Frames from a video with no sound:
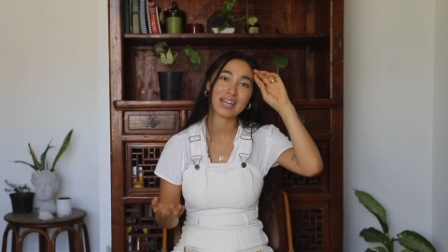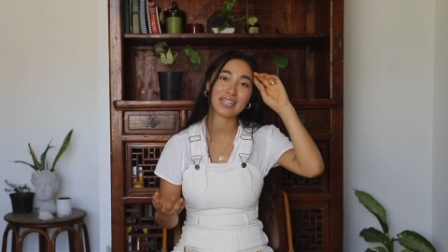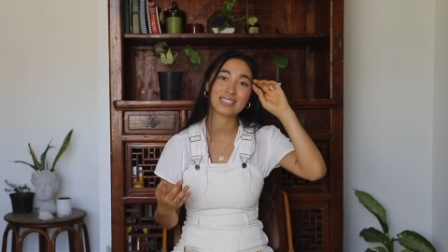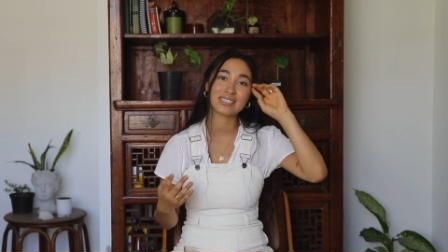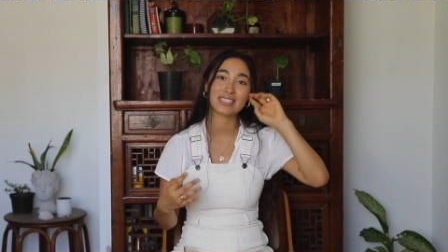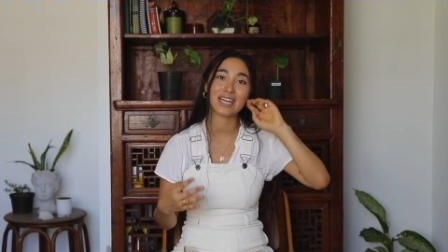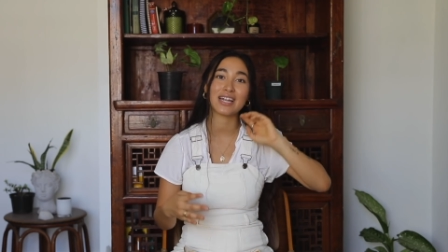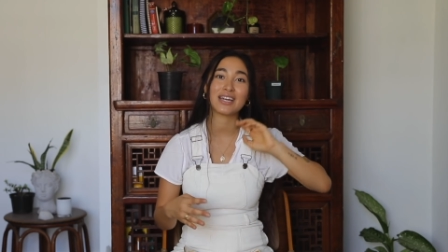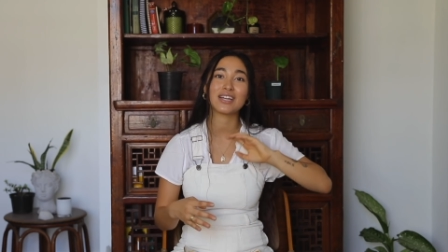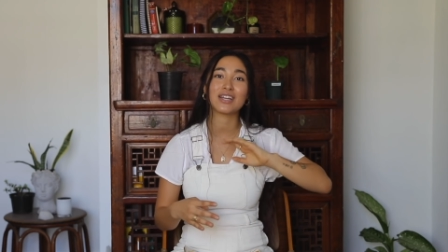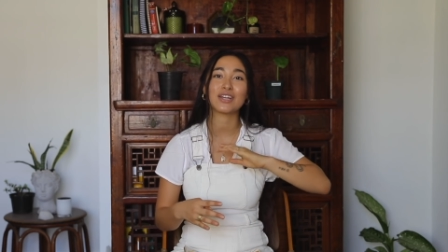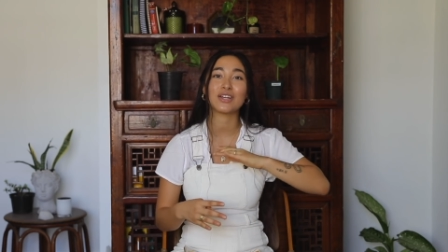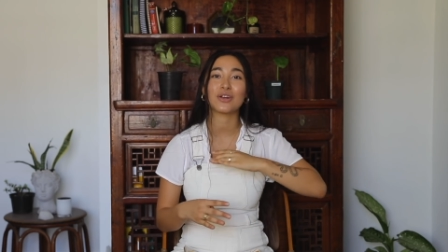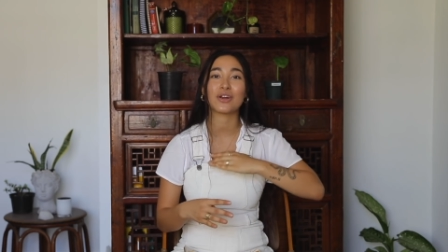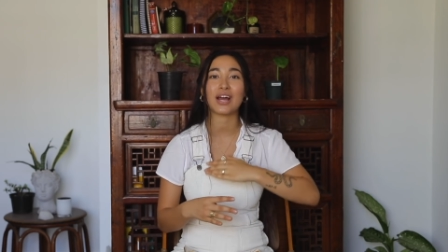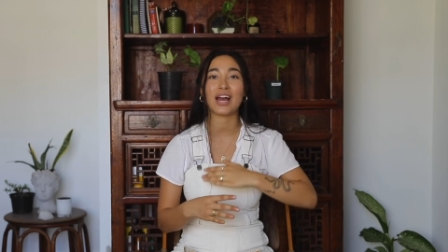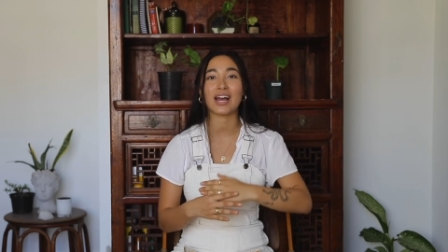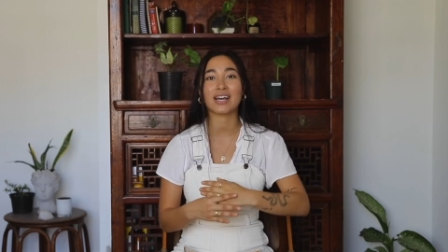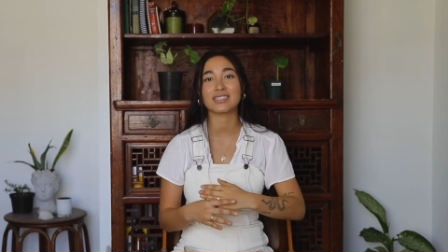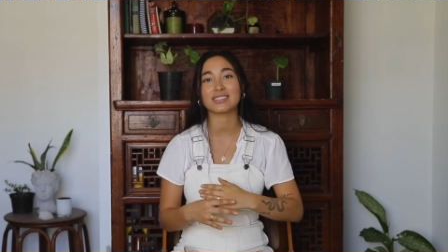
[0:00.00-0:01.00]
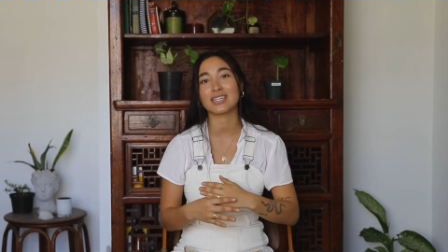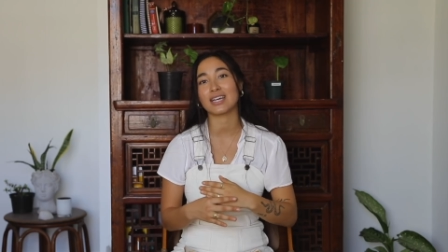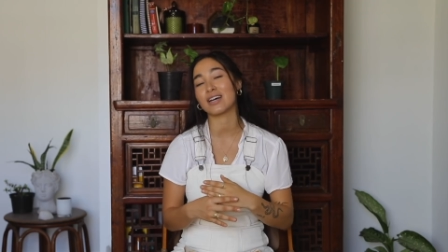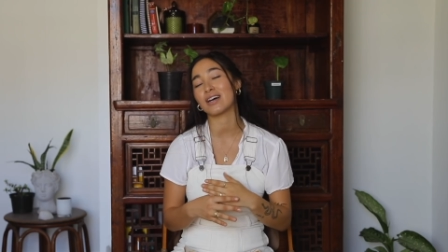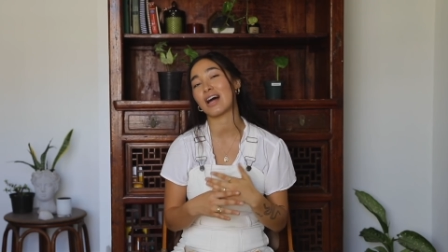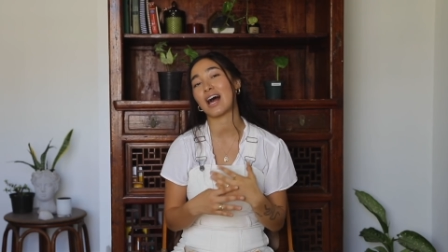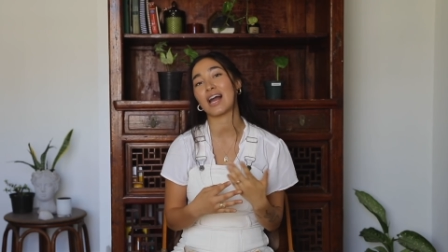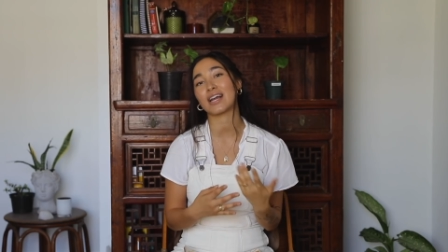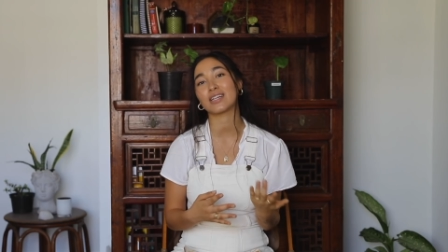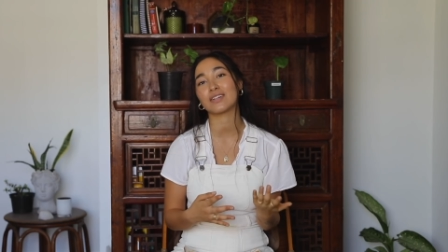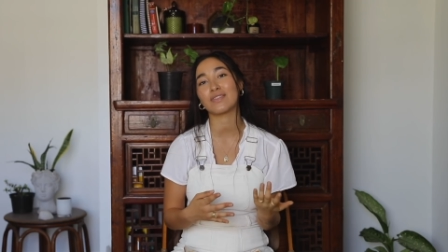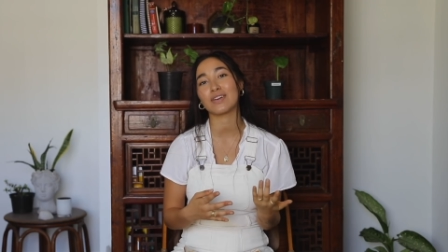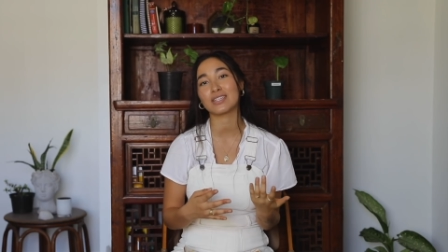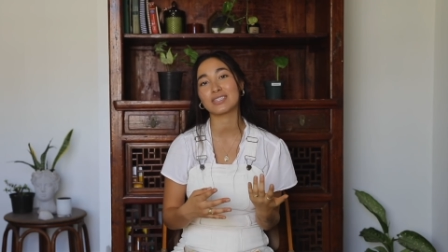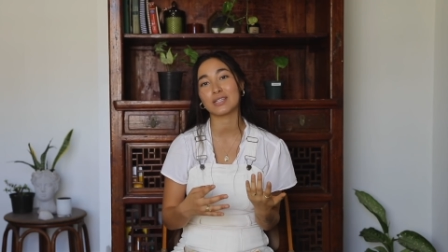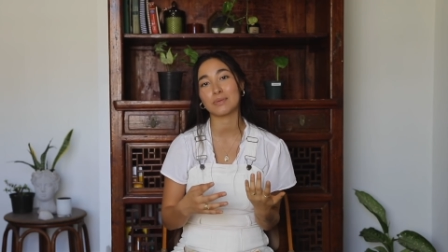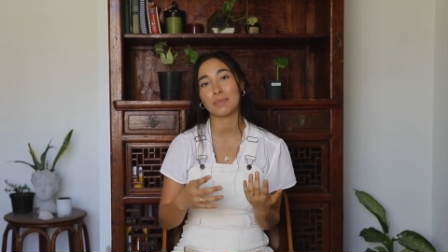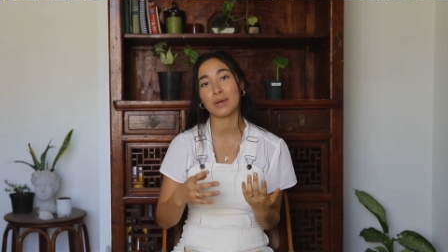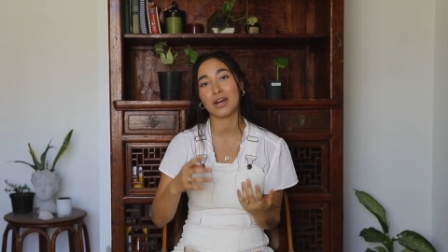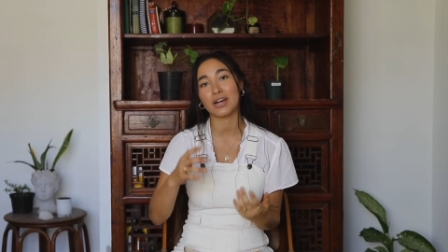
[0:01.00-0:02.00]
extending your exhale
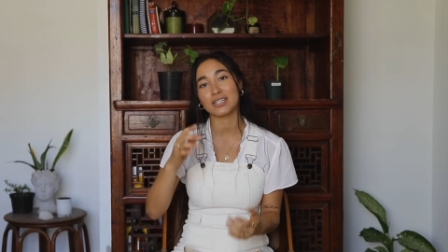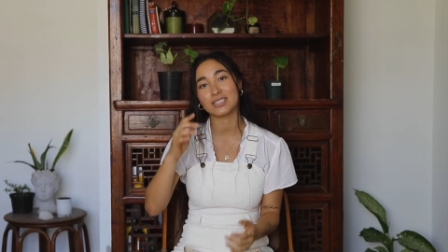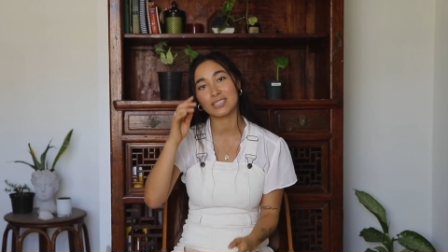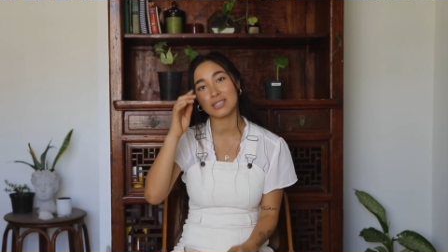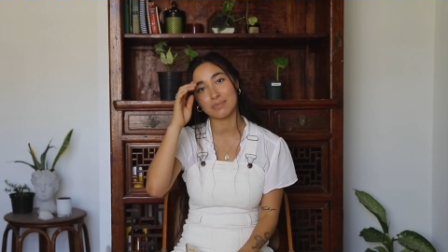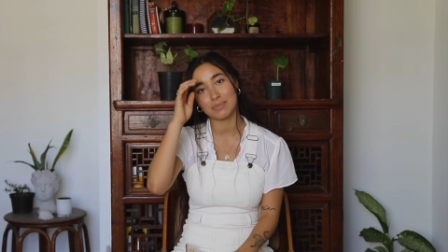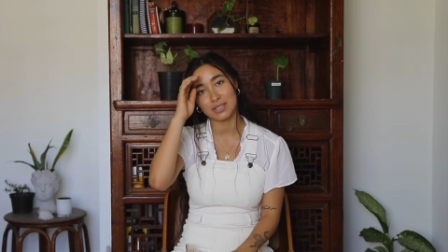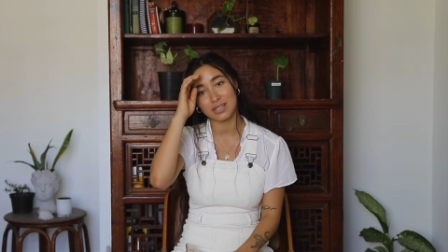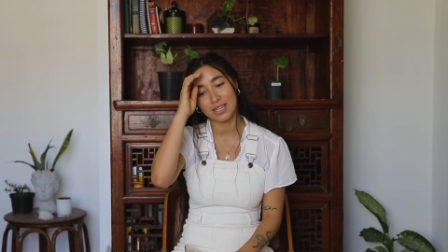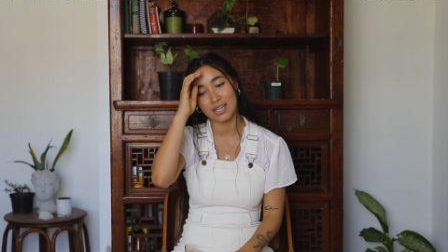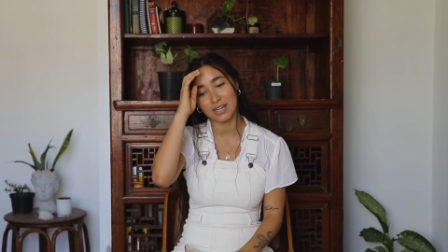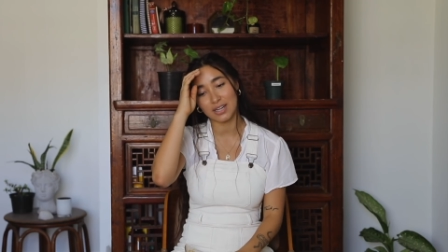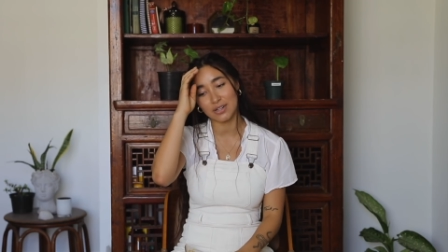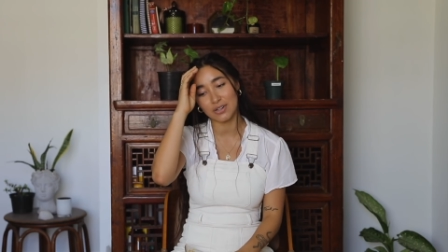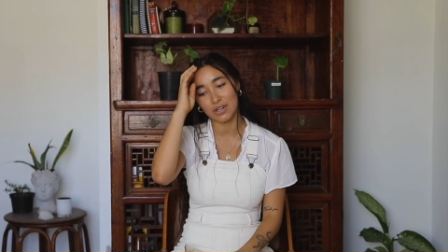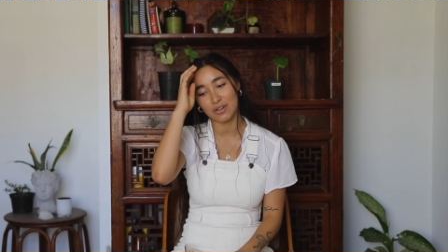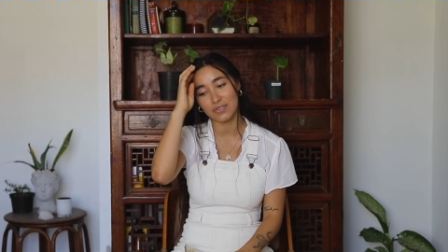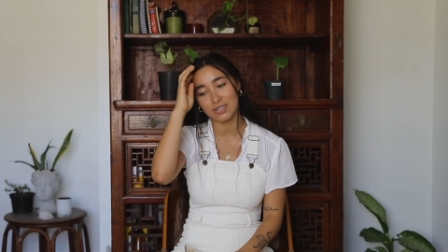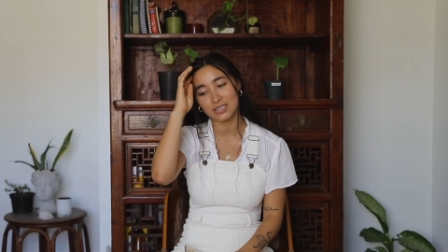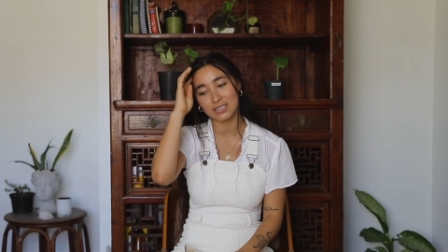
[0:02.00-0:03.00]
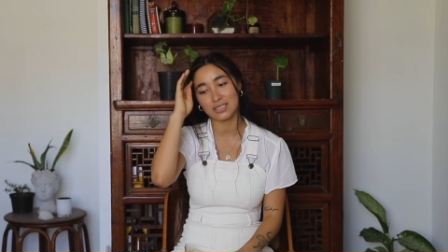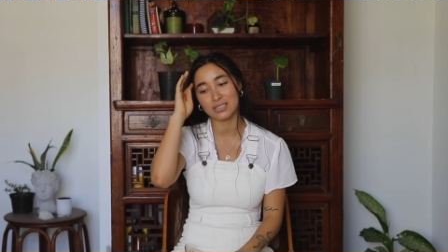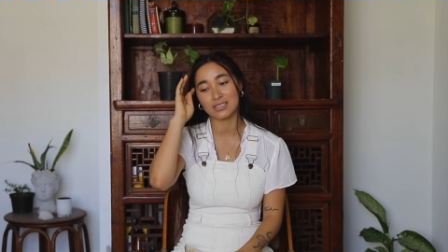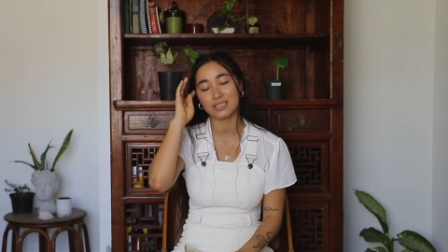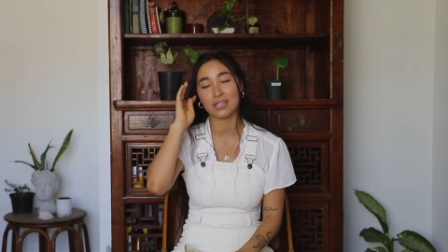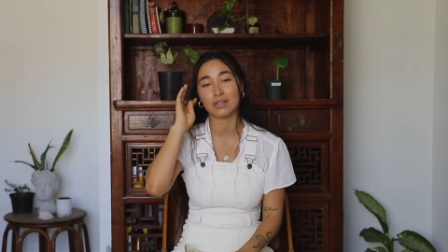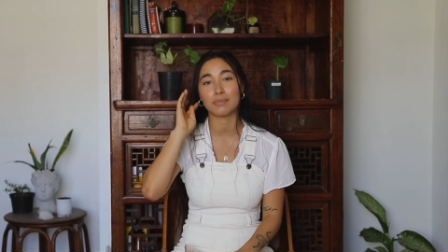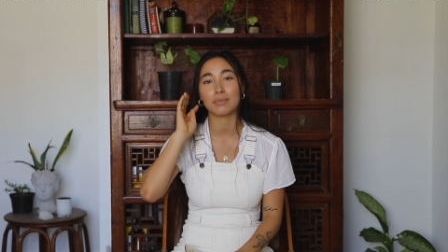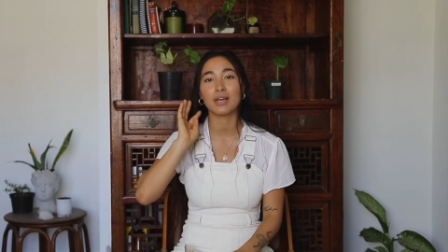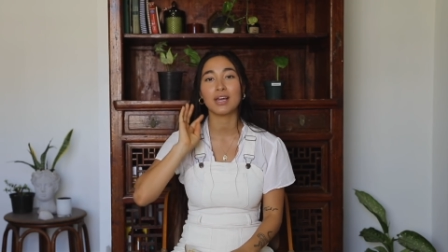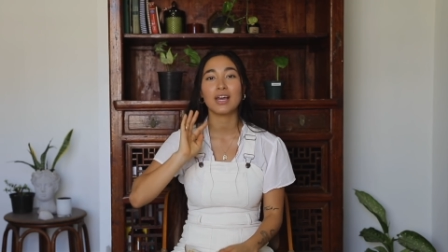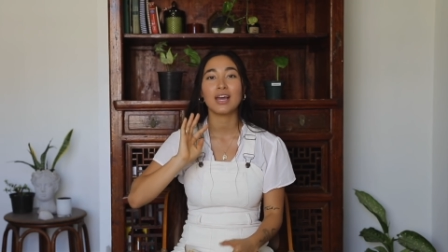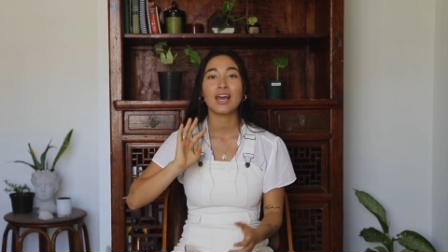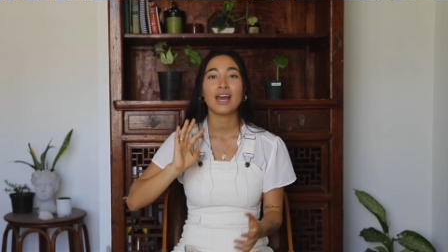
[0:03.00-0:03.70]
activates the parasympathetic nervous system